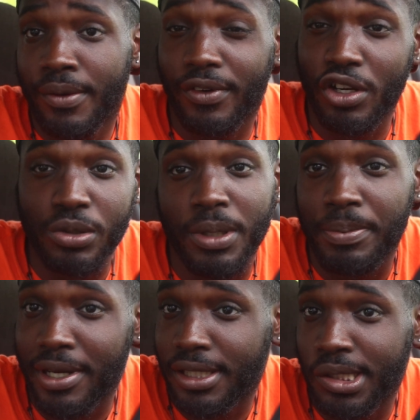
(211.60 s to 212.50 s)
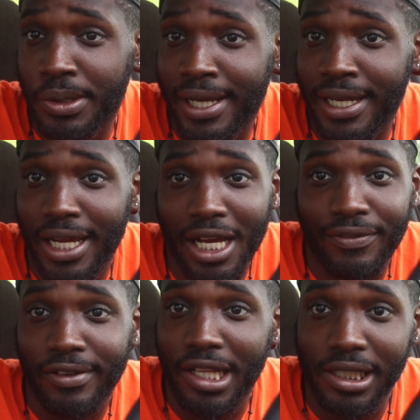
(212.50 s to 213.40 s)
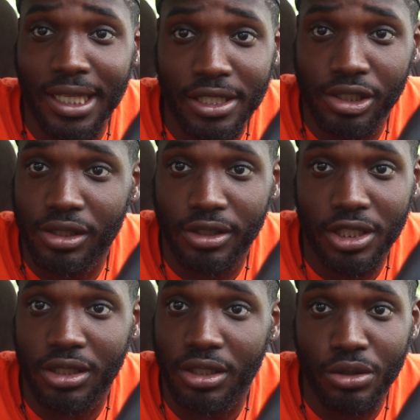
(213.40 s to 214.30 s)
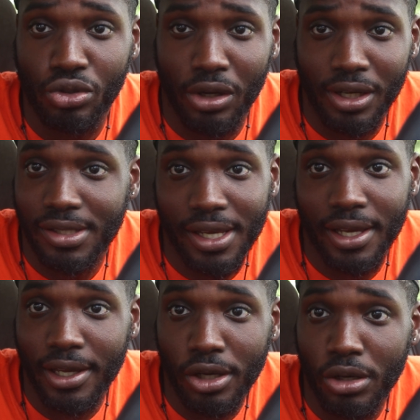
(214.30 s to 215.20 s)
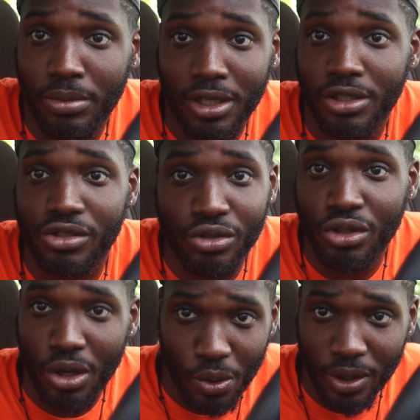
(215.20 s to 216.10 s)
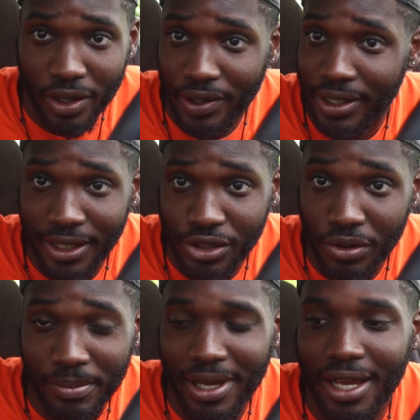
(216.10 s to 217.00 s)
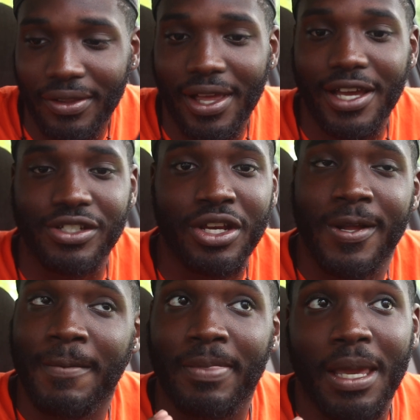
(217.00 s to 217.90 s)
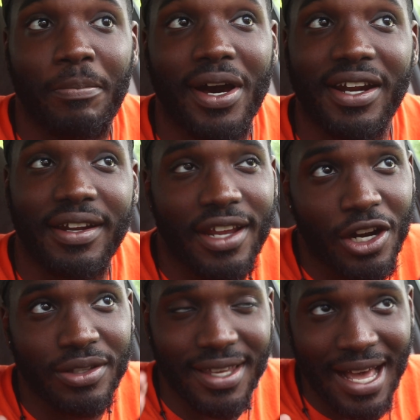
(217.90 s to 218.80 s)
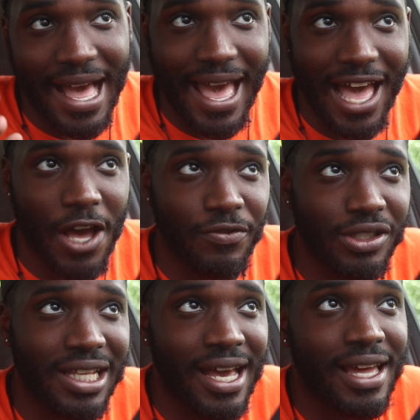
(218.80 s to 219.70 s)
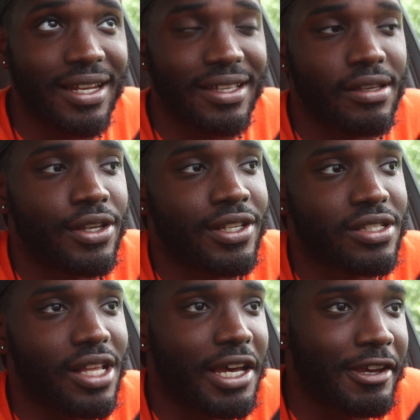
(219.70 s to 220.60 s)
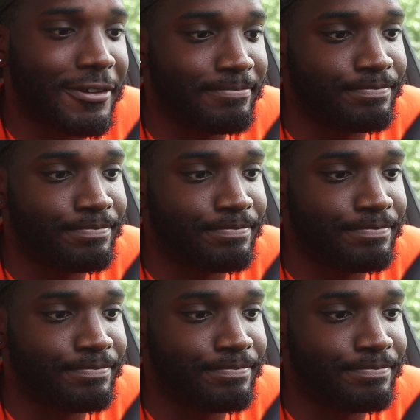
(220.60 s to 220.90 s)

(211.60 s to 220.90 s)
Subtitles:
For those people that do that, I feel like that's just you trying to take a L, because you know where it'll get you a backlash. But another thing I have with that is like,